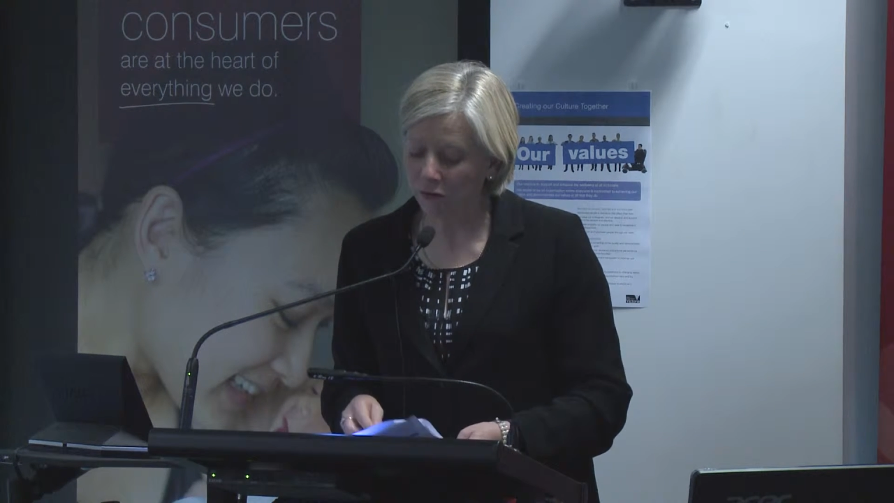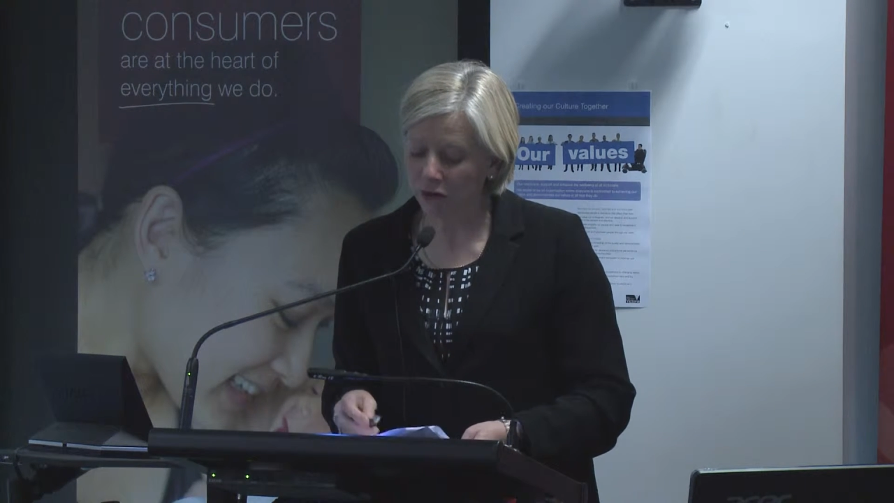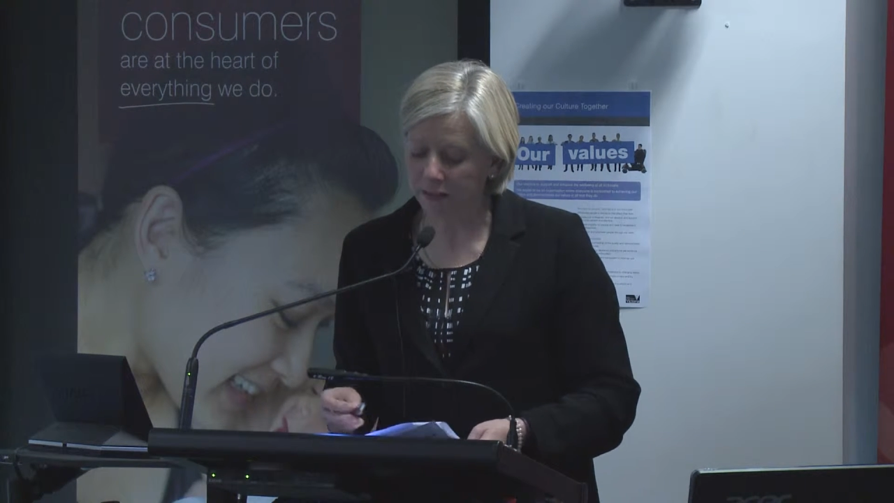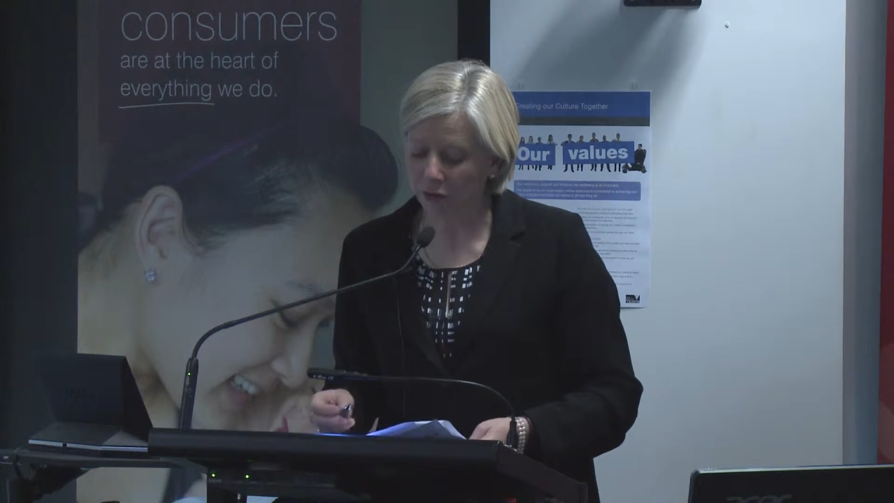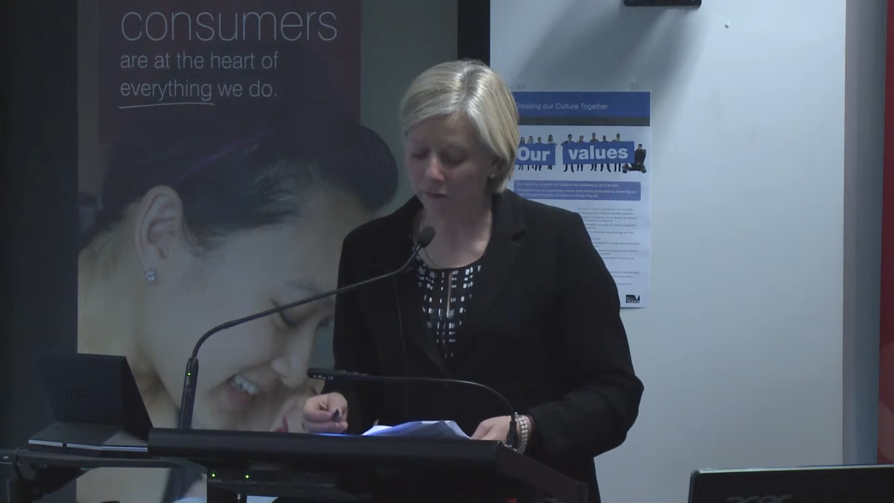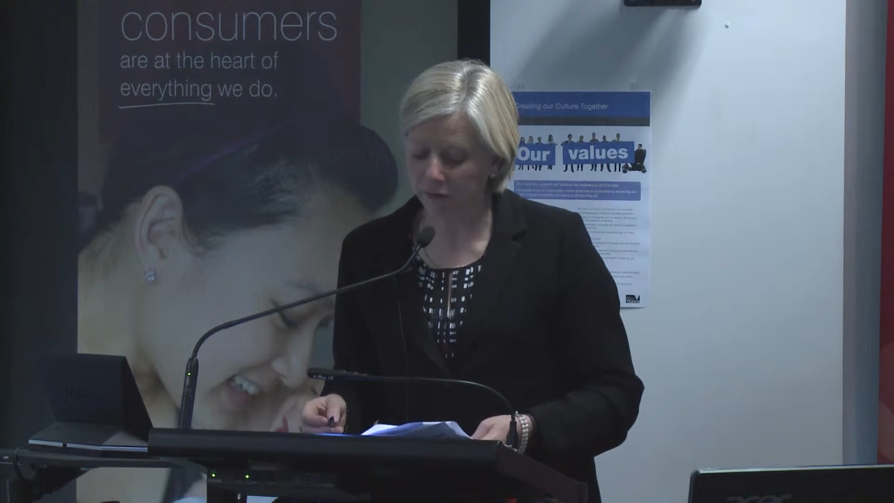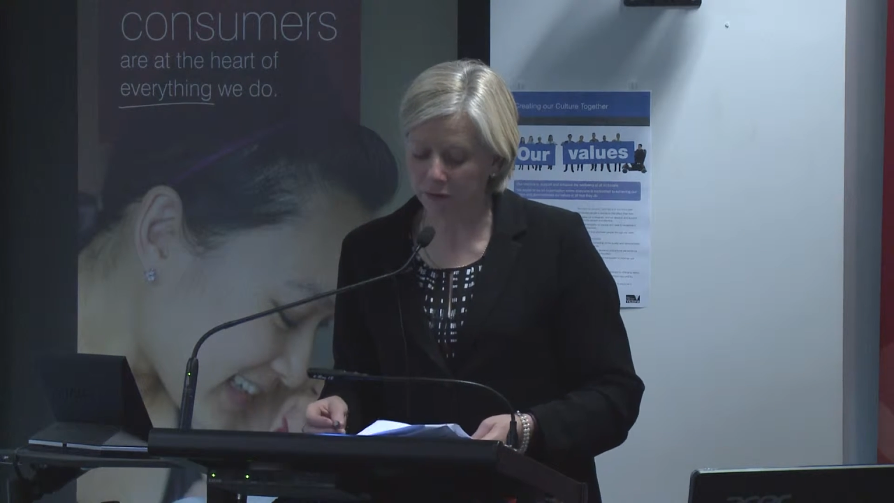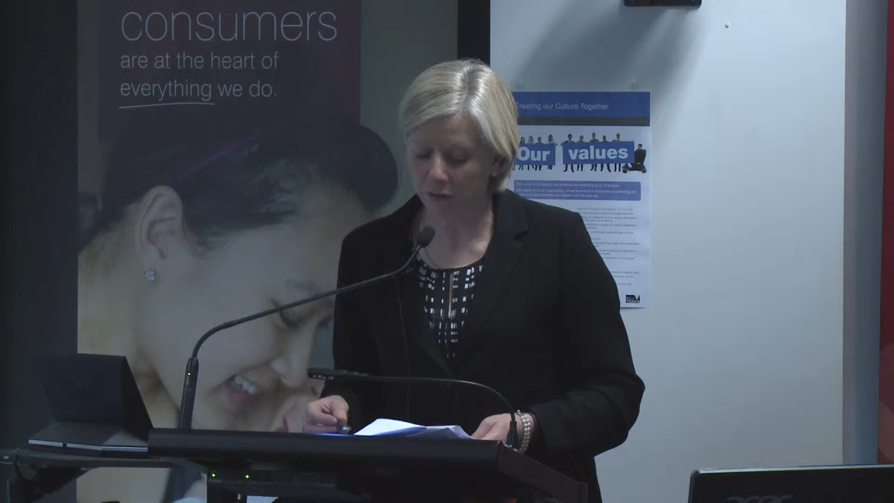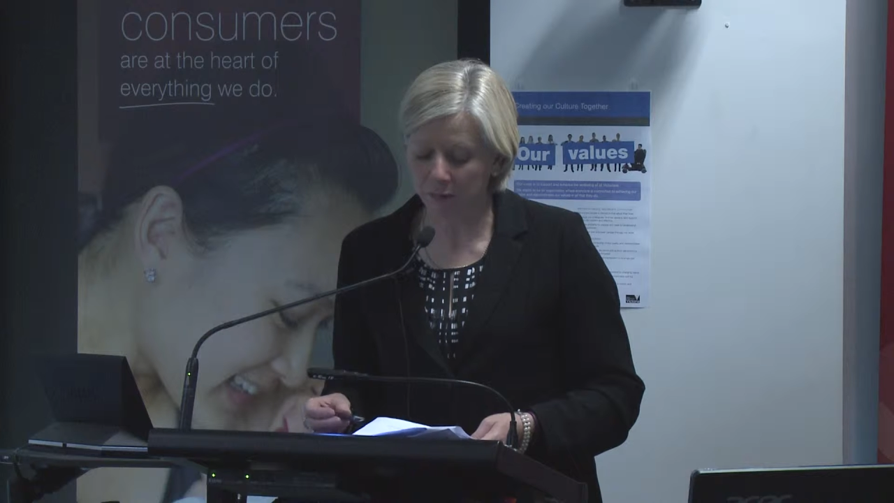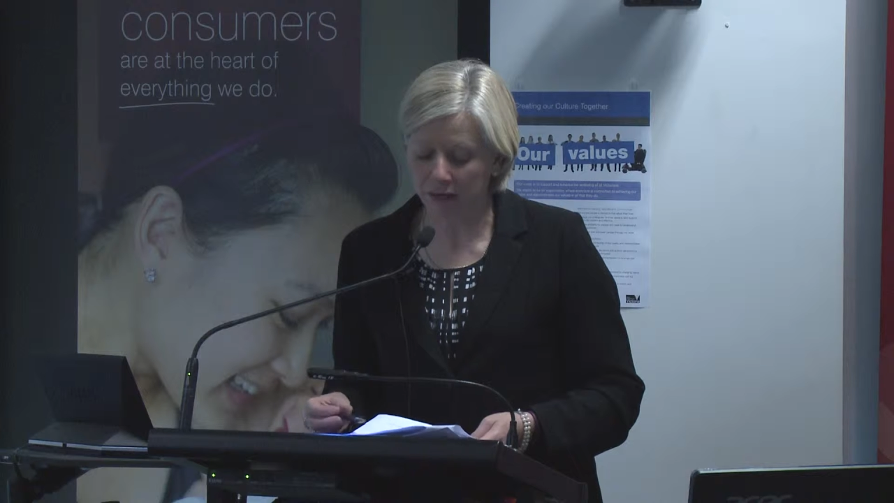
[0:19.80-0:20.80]
Nursing Officer
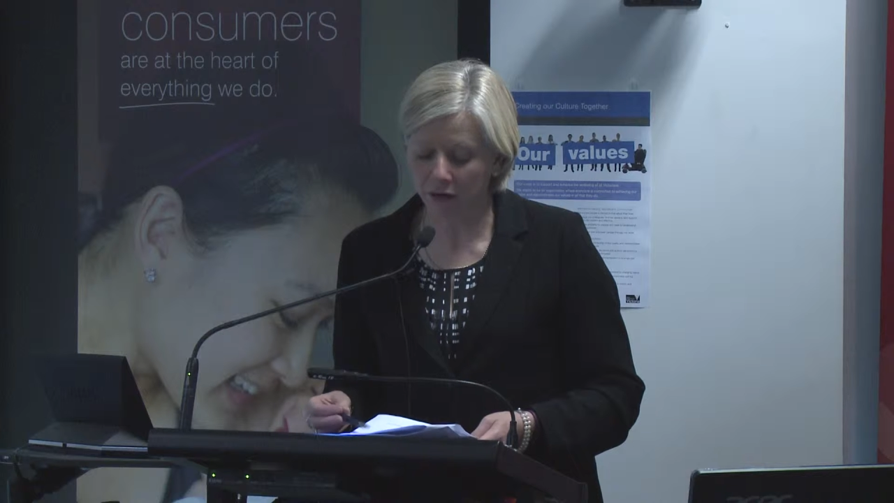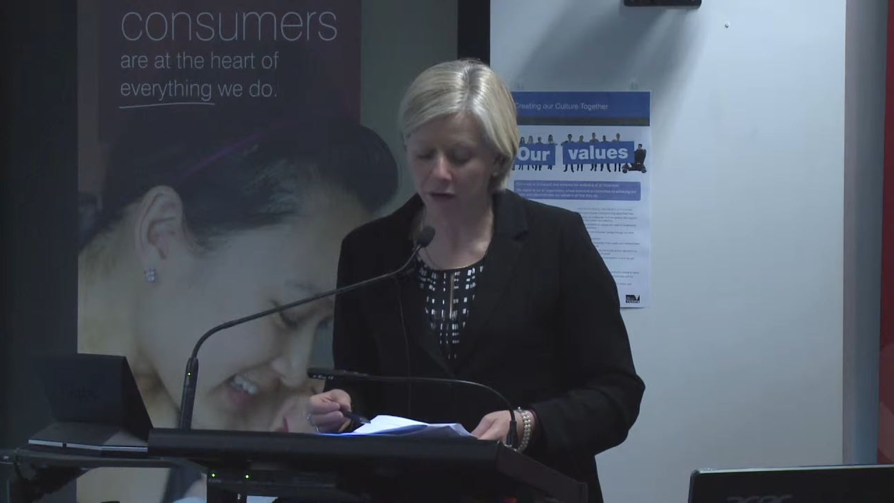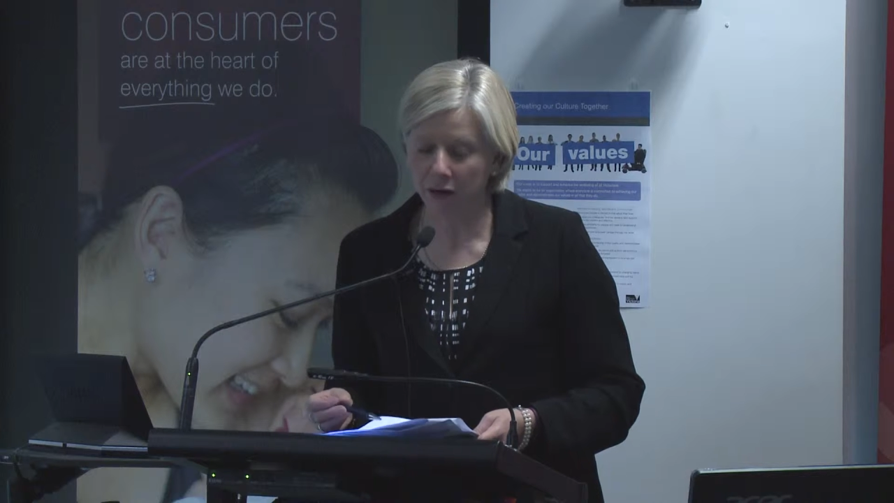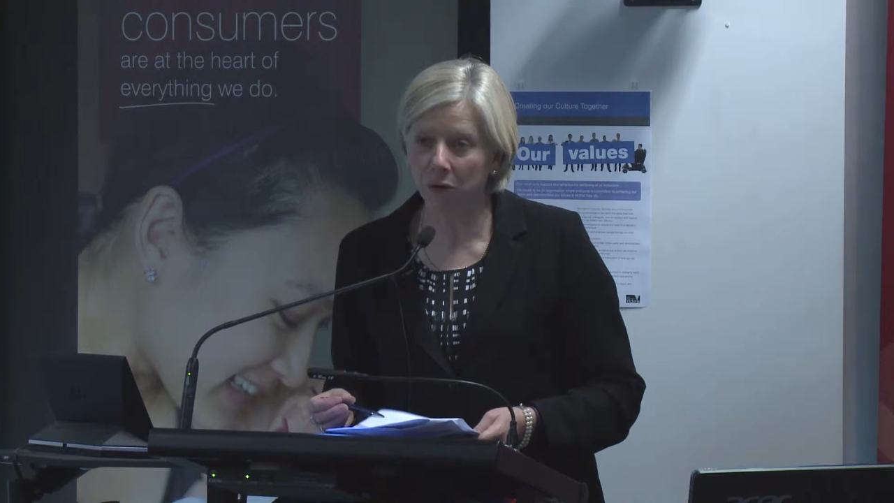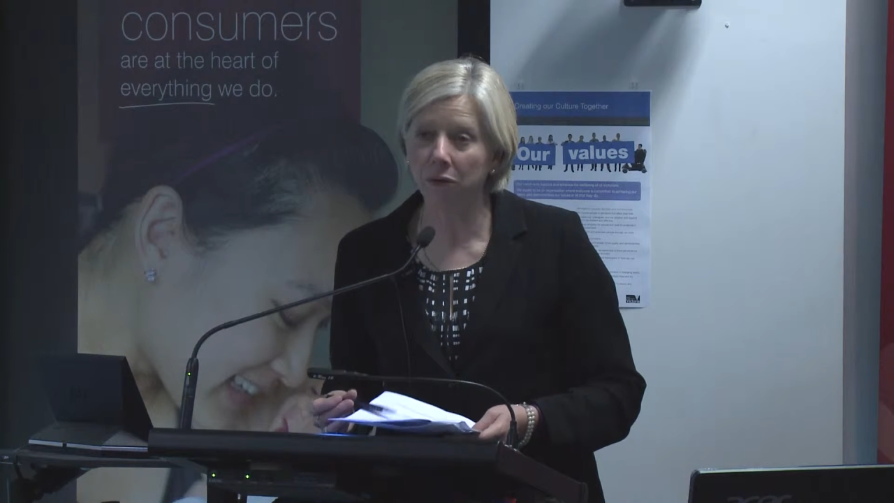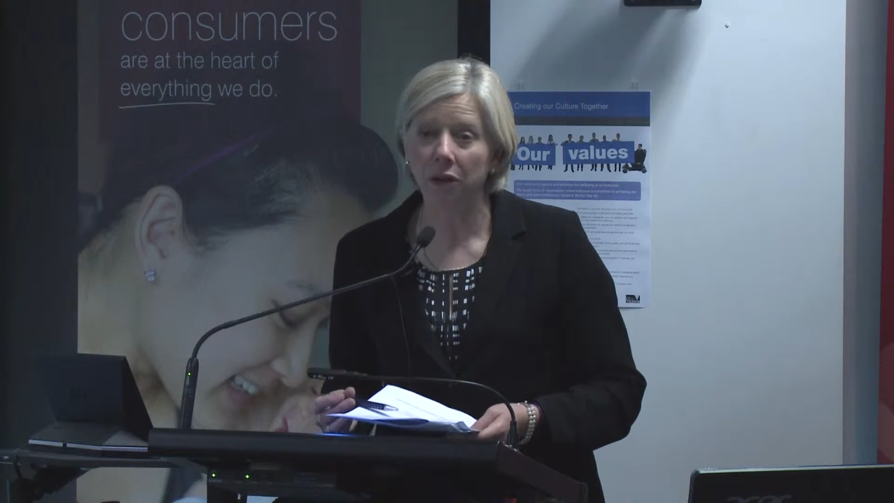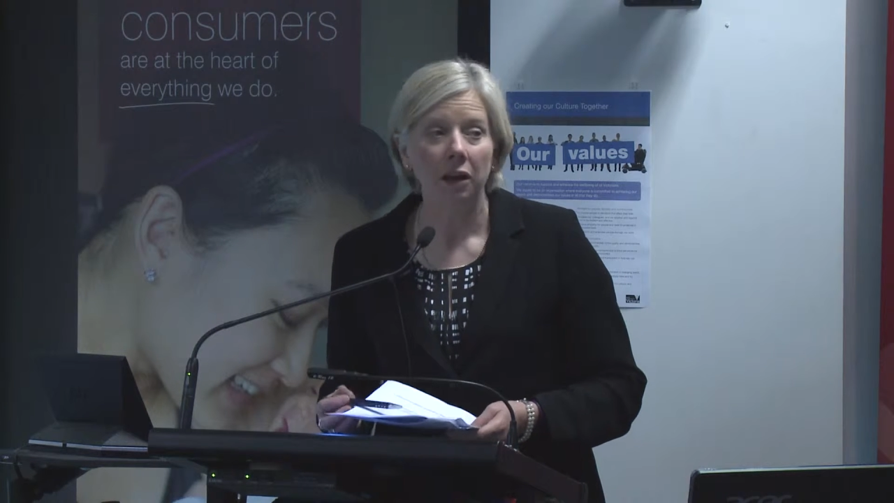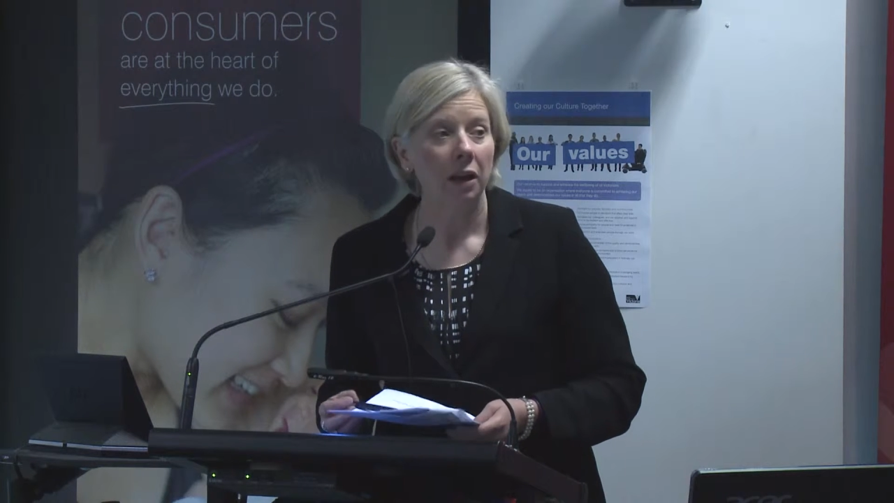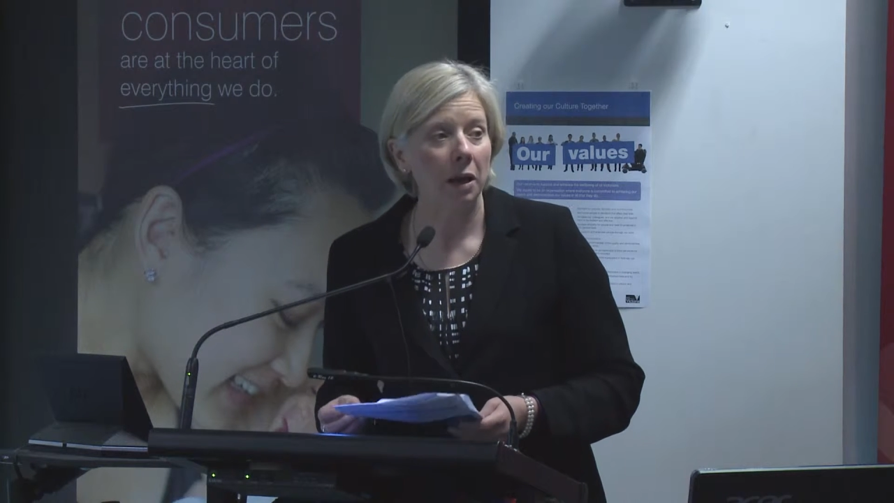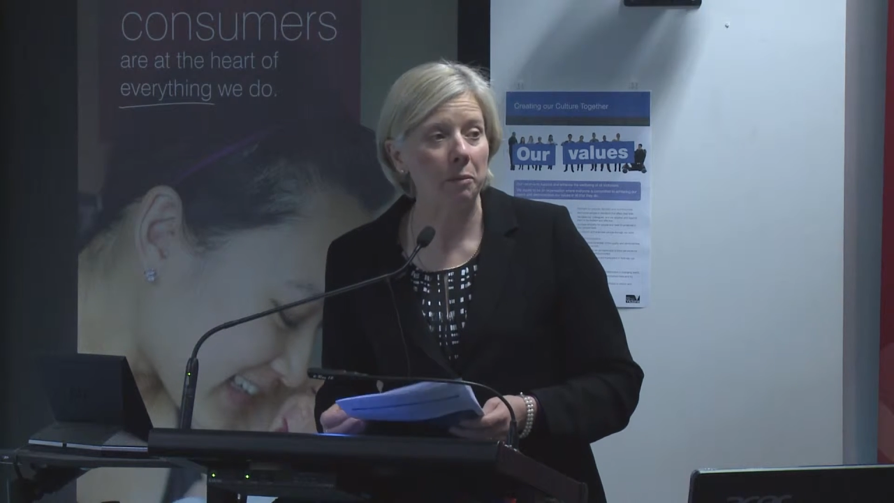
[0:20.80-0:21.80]
at Bendigo Health,
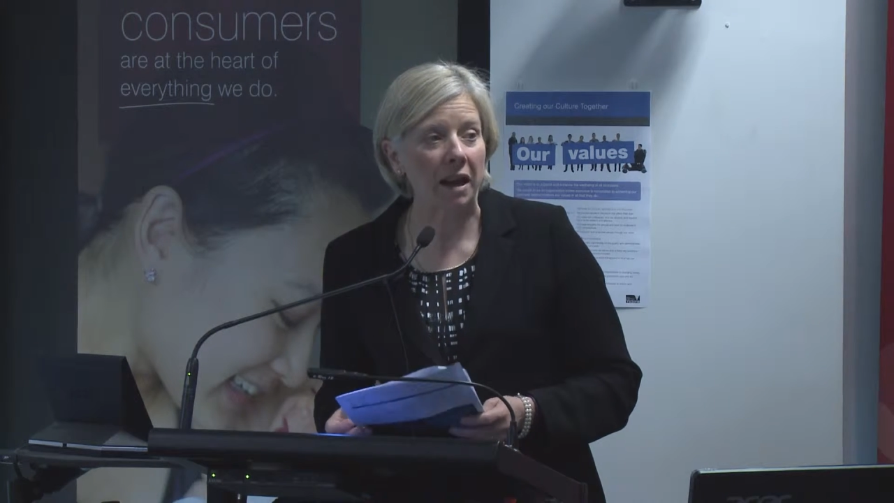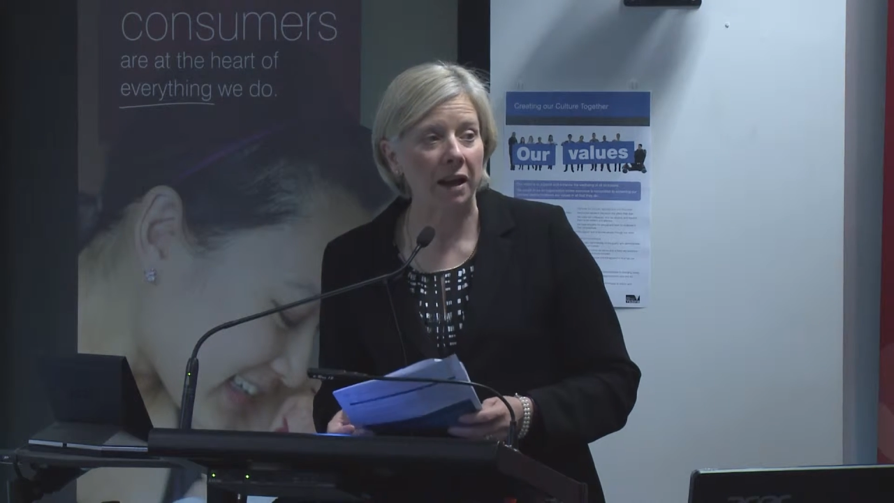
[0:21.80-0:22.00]
about